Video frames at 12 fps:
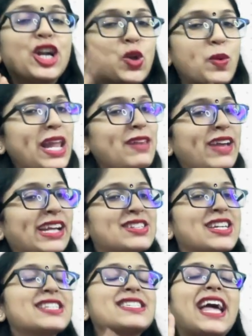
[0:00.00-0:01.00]
12
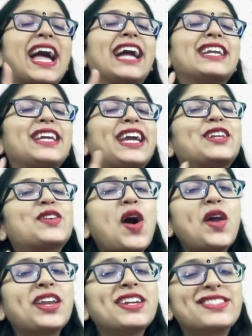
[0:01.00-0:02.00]
edges and 8
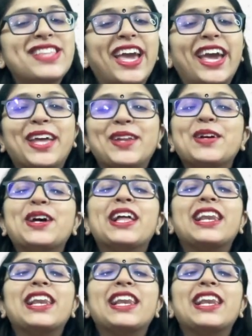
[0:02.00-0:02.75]
corners there.